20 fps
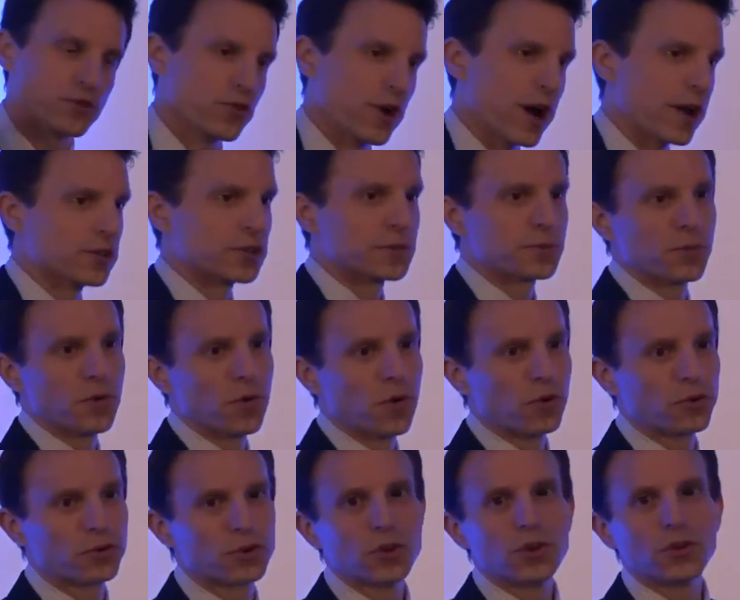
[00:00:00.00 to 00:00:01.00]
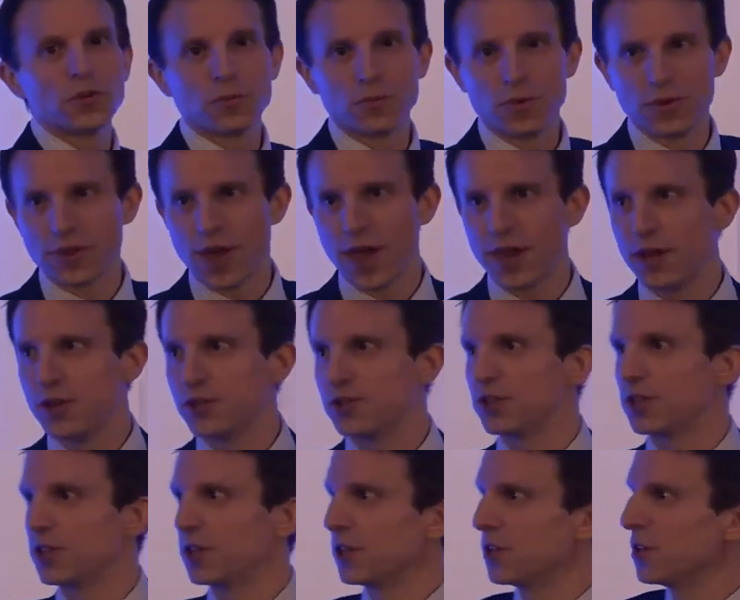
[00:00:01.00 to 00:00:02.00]
transport, with
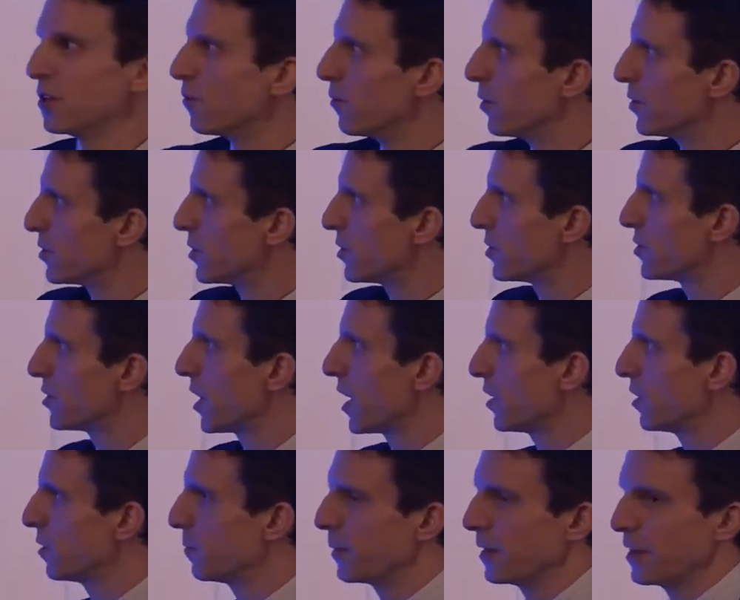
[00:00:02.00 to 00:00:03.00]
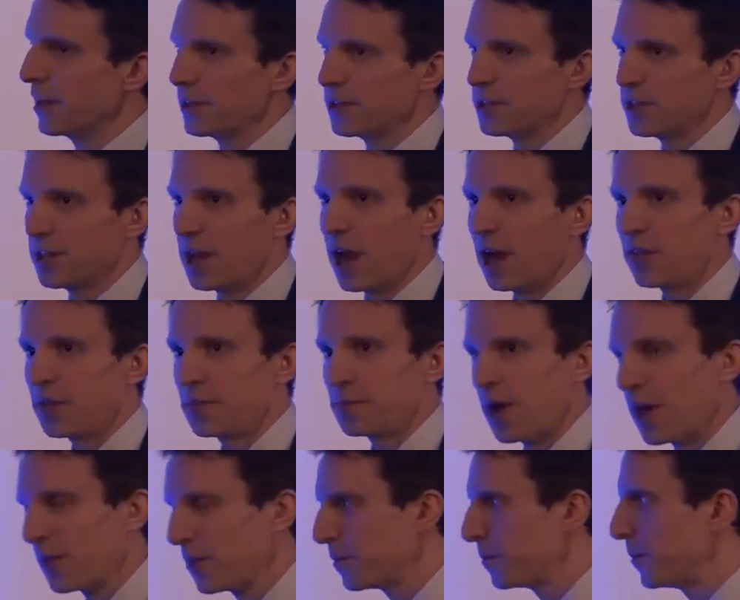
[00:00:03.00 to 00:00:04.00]
energy, with sustainability,
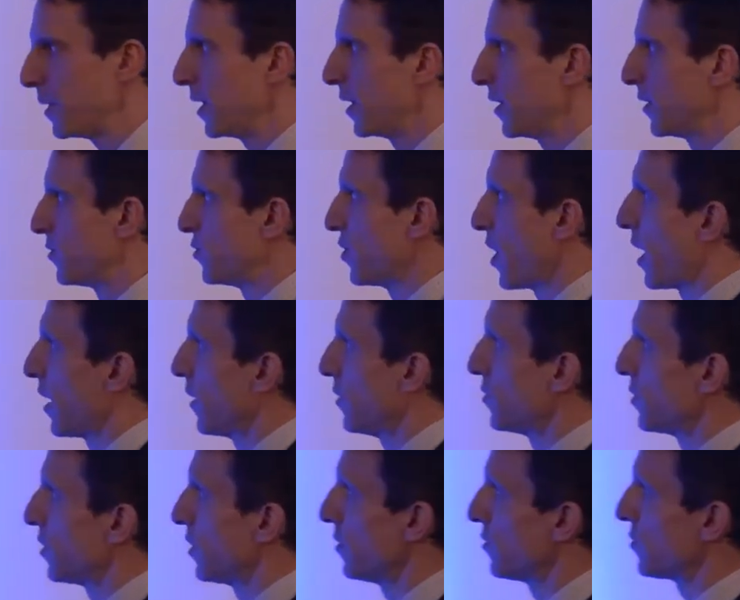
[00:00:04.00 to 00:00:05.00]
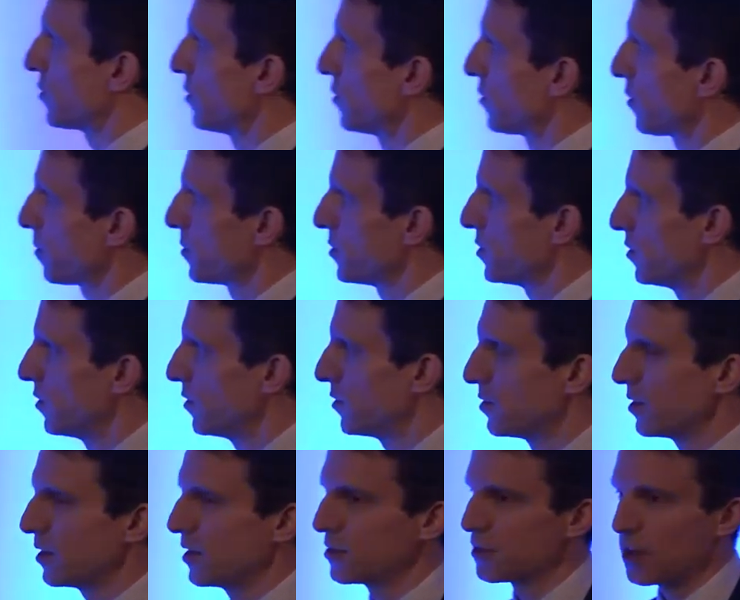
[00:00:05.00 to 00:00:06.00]
other big challenges and
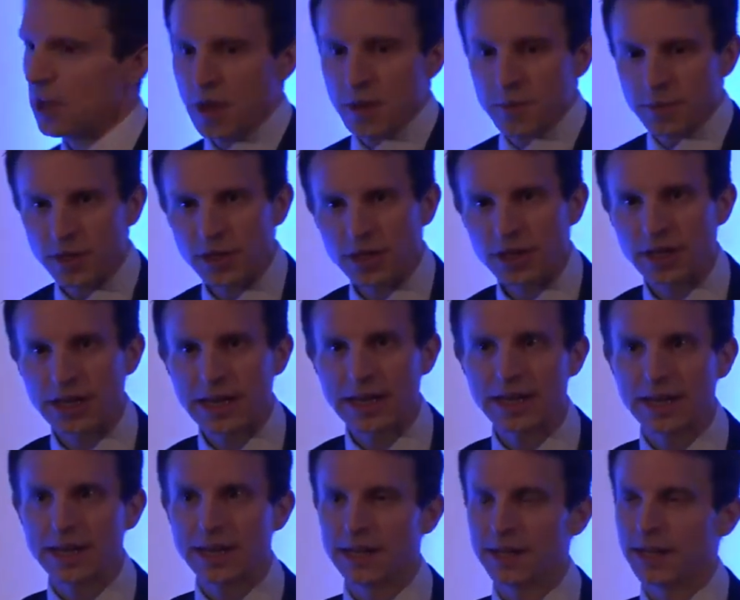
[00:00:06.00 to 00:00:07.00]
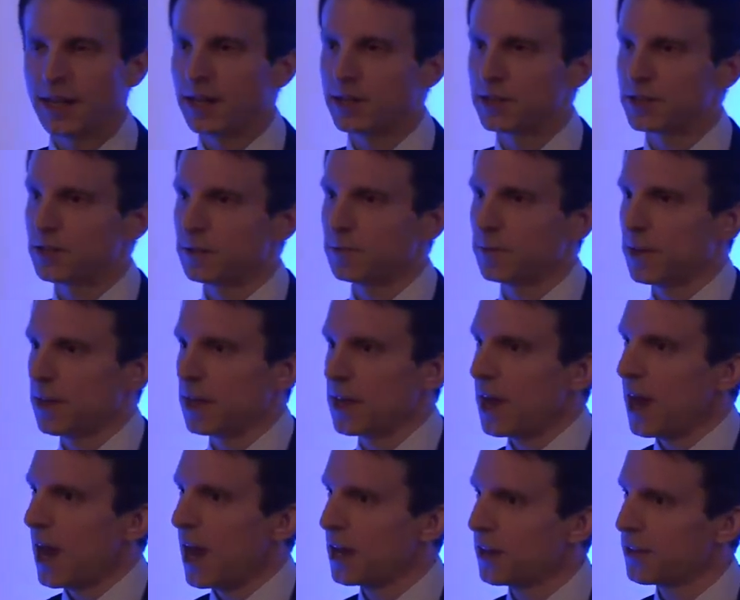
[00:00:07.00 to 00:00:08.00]
opportunities. Clearly, it needs to
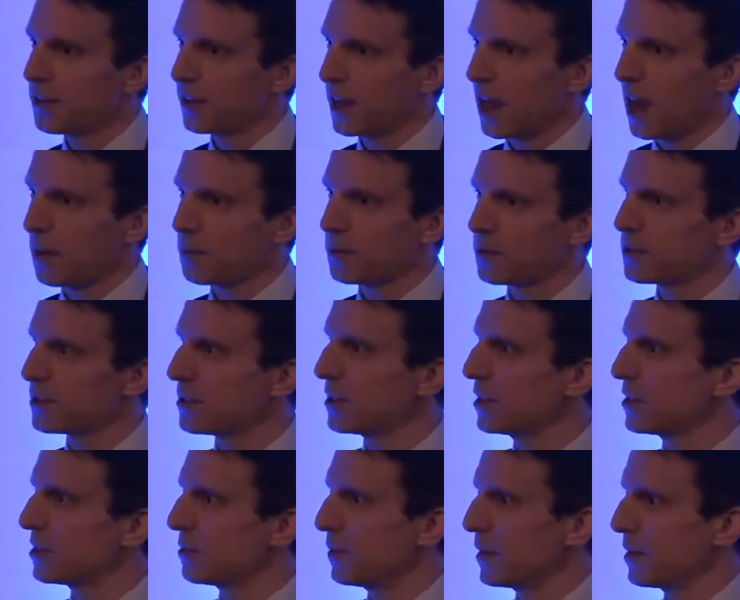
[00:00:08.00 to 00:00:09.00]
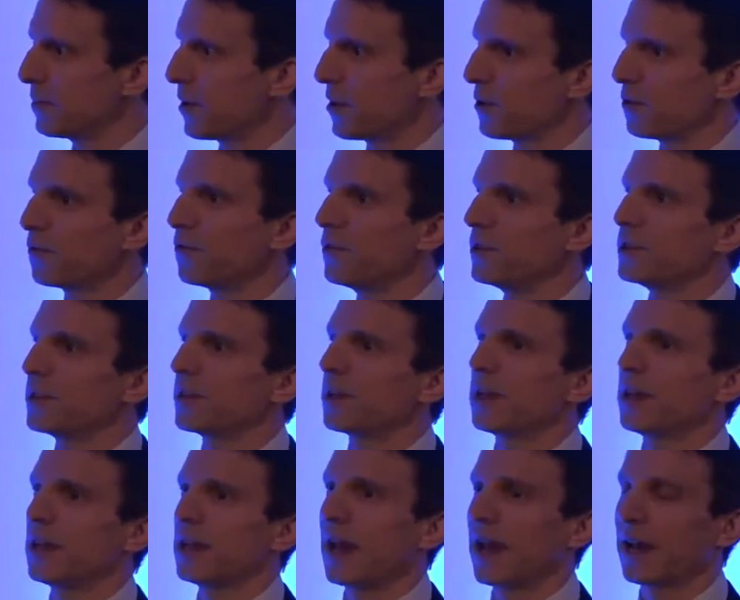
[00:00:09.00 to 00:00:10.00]
be, anything that happens needs to be both
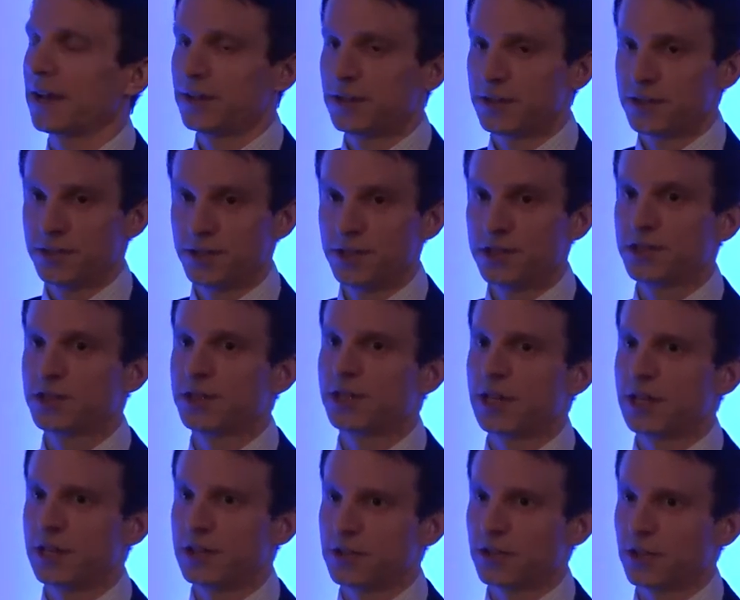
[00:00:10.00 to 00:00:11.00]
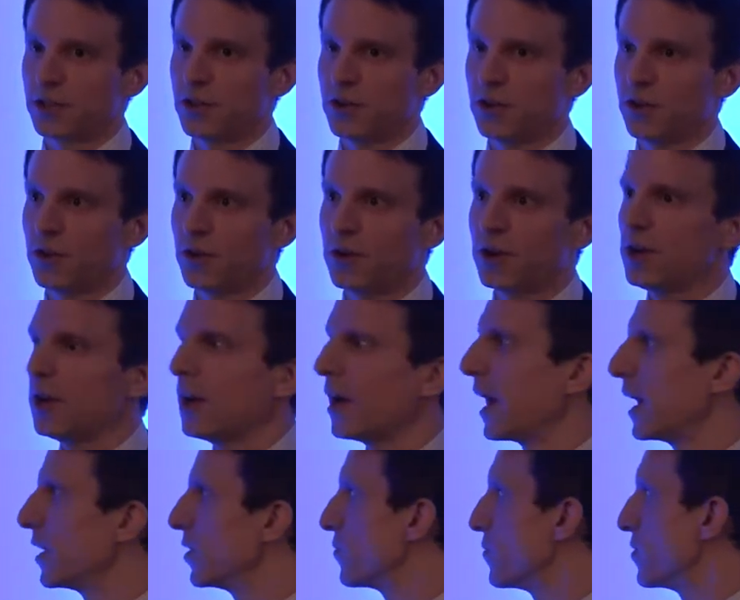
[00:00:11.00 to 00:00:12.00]
physically and digitally secure
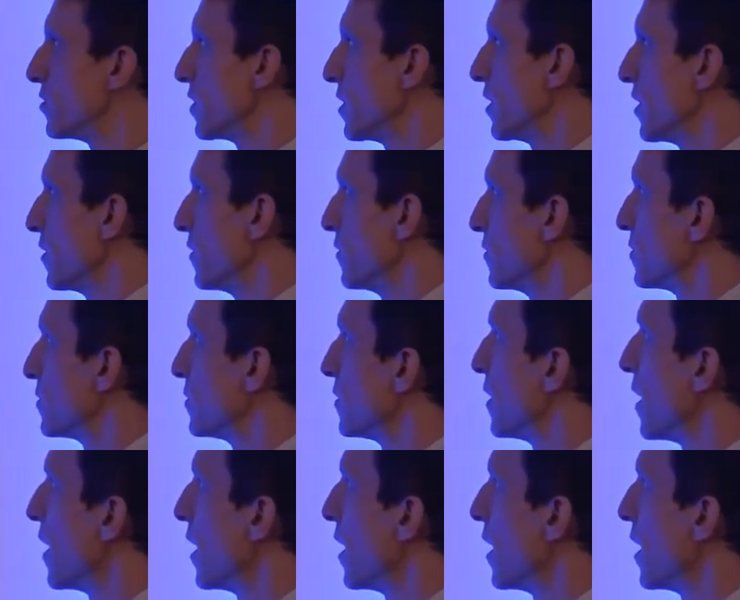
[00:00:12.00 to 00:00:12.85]
and resilient.